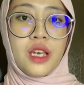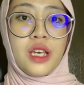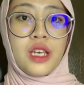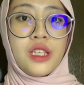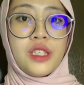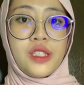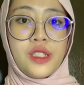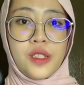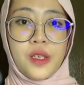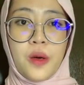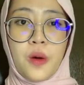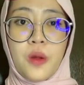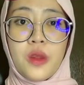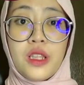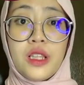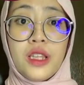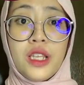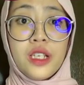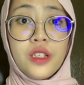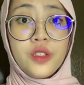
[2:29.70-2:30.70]
So
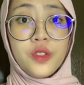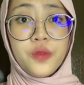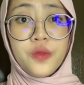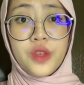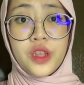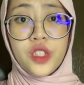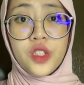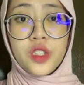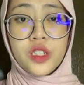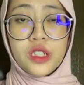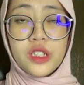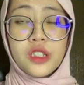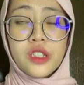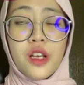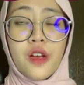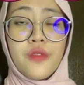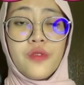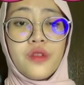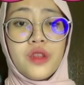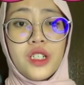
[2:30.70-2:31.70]
the language features
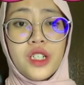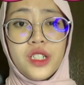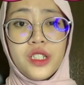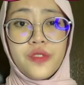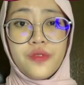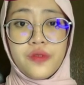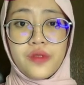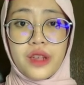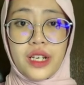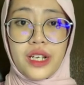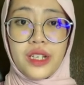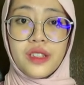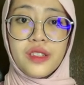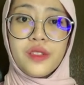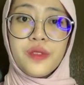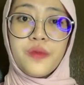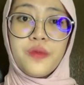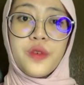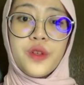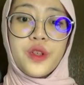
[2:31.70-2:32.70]
of narrative
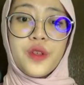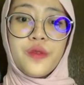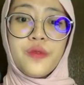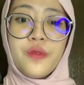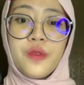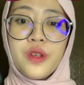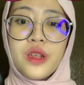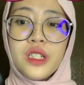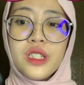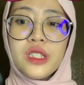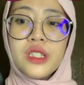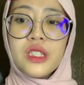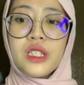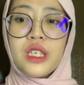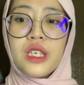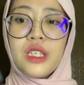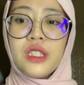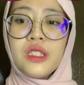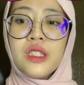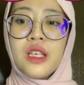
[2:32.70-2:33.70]
text for the first
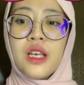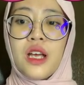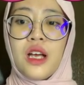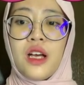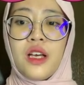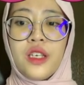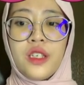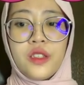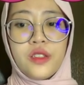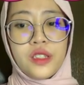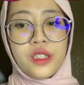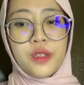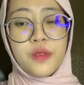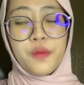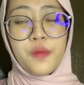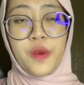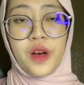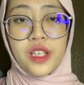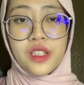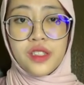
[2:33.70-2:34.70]
is
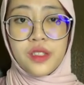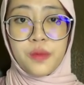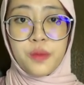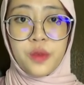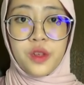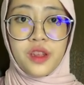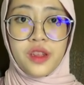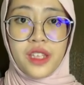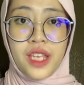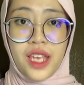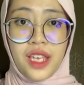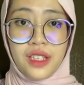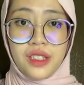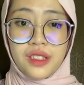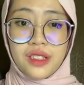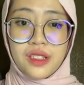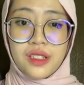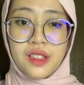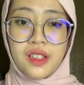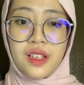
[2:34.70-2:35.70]
using past simple
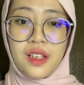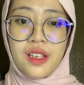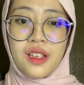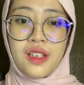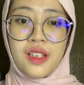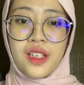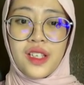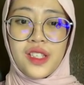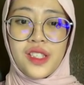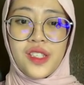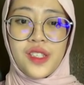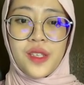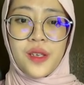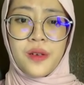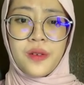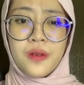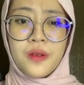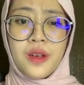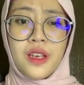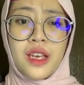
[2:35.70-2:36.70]
tense.
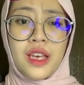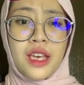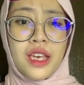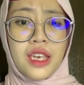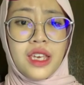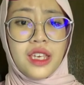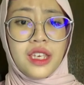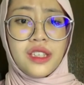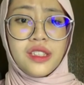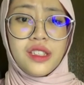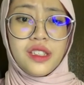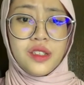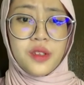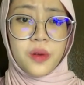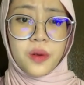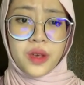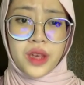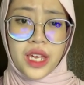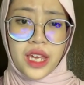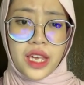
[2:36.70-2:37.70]
So is it
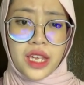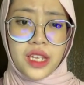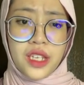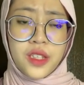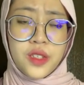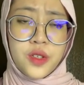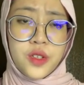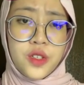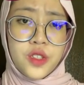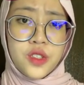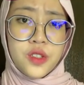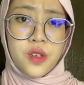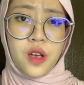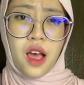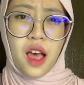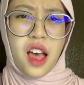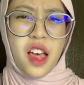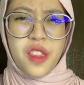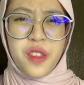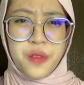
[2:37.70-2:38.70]
okay to use
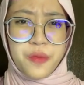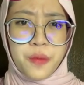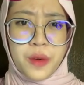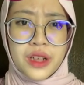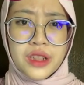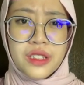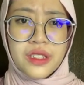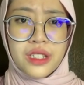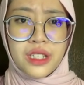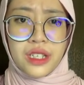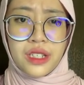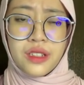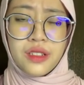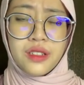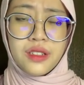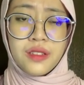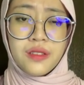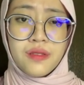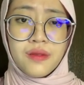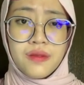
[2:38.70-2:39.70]
other past tense?